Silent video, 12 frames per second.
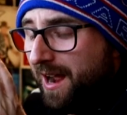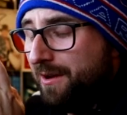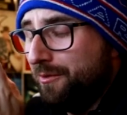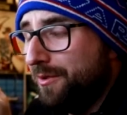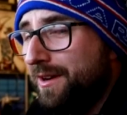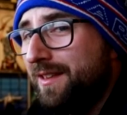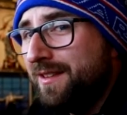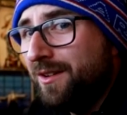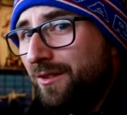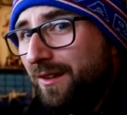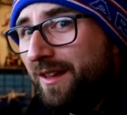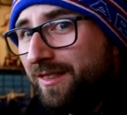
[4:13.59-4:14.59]
I really
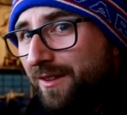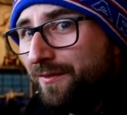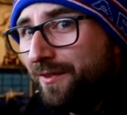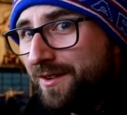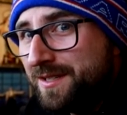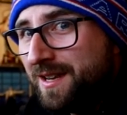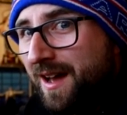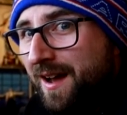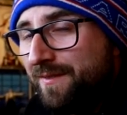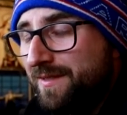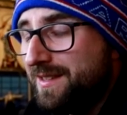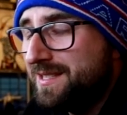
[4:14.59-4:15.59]
don't like the first
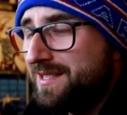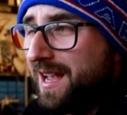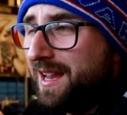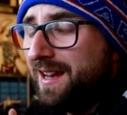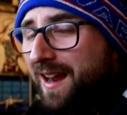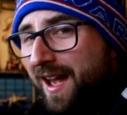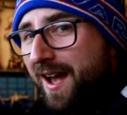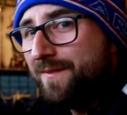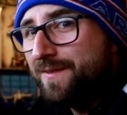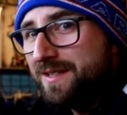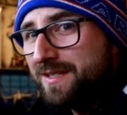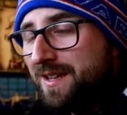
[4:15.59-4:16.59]
half, and the second
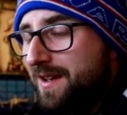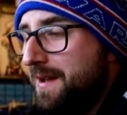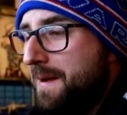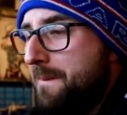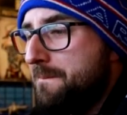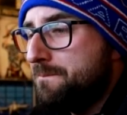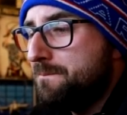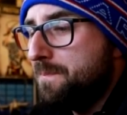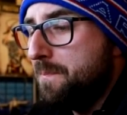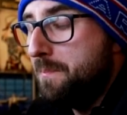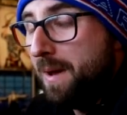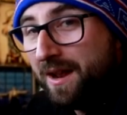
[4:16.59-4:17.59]
half is
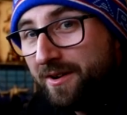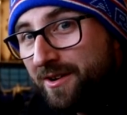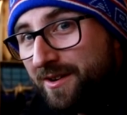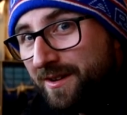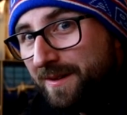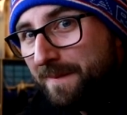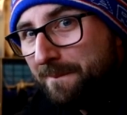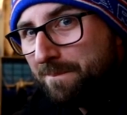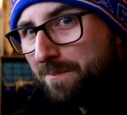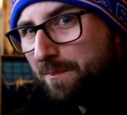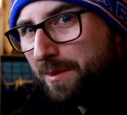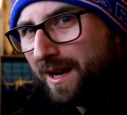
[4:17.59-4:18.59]
better,
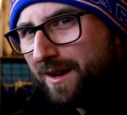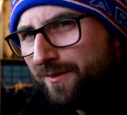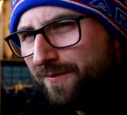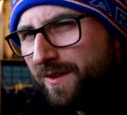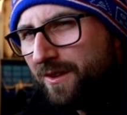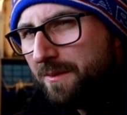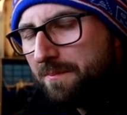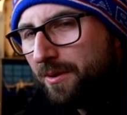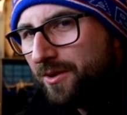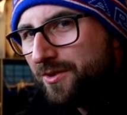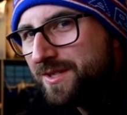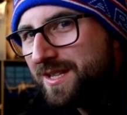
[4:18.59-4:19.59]
but I don't feel it
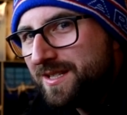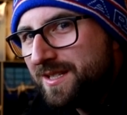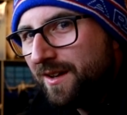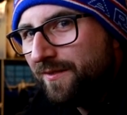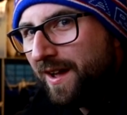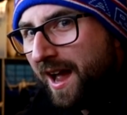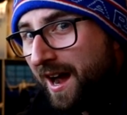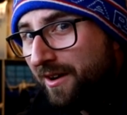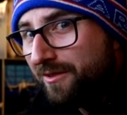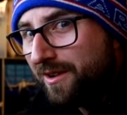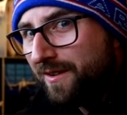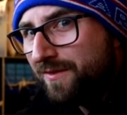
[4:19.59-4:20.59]
pulls itself
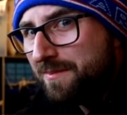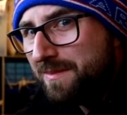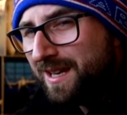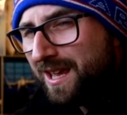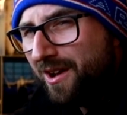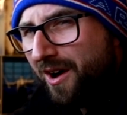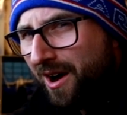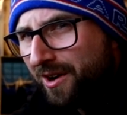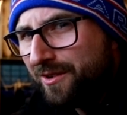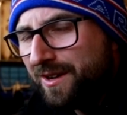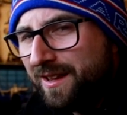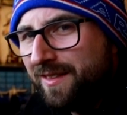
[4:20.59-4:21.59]
out of the
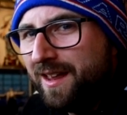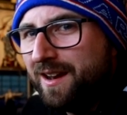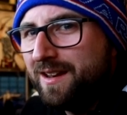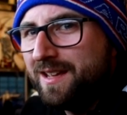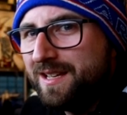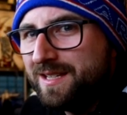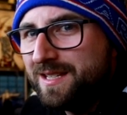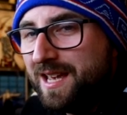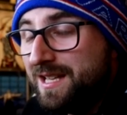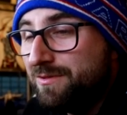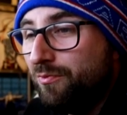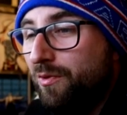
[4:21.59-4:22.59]
mediocrity that it is.
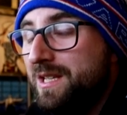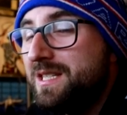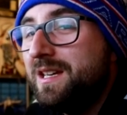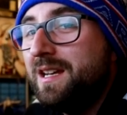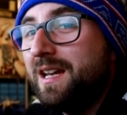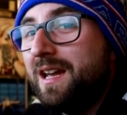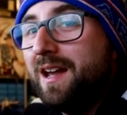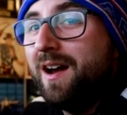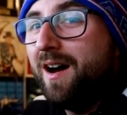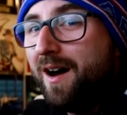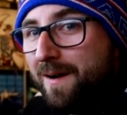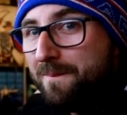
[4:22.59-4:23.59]
It's what's going to
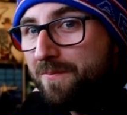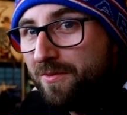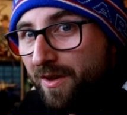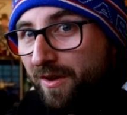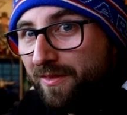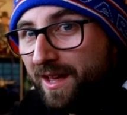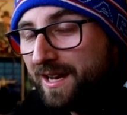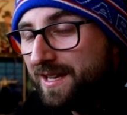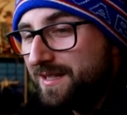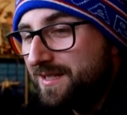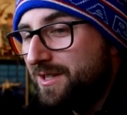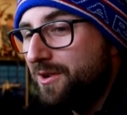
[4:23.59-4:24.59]
come, though, that
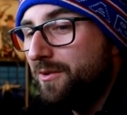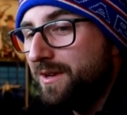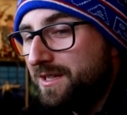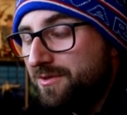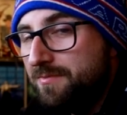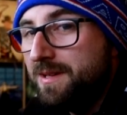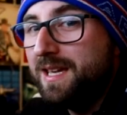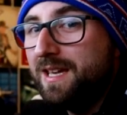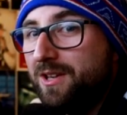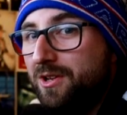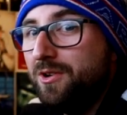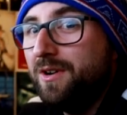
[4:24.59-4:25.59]
is going to be
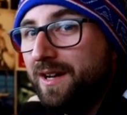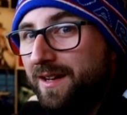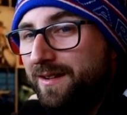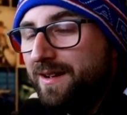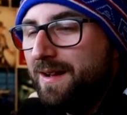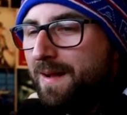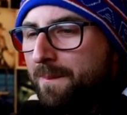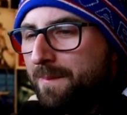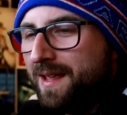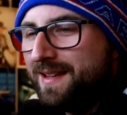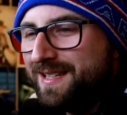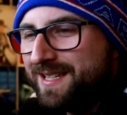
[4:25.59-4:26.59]
good
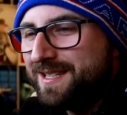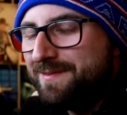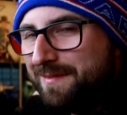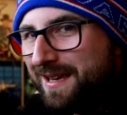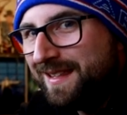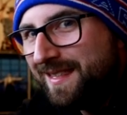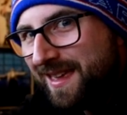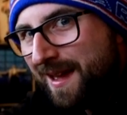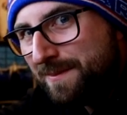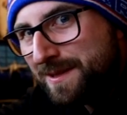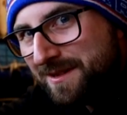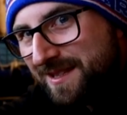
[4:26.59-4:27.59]
but that doesn't mean that the
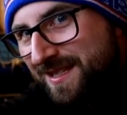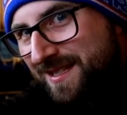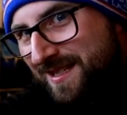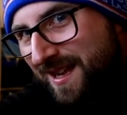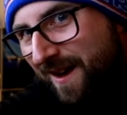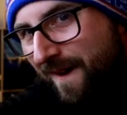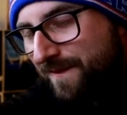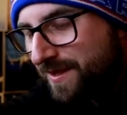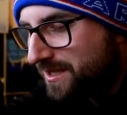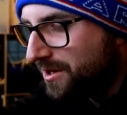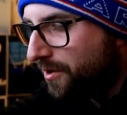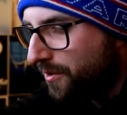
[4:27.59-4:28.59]
episode itself,
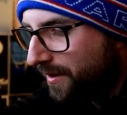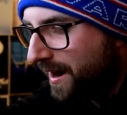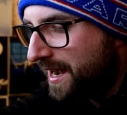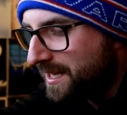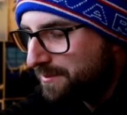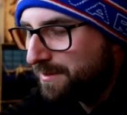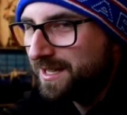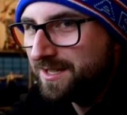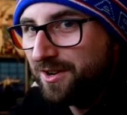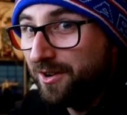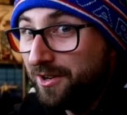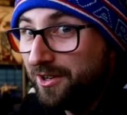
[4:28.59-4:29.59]
its core
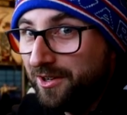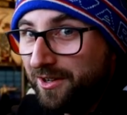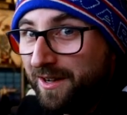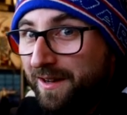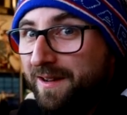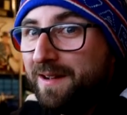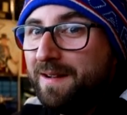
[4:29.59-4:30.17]
aspects, are good.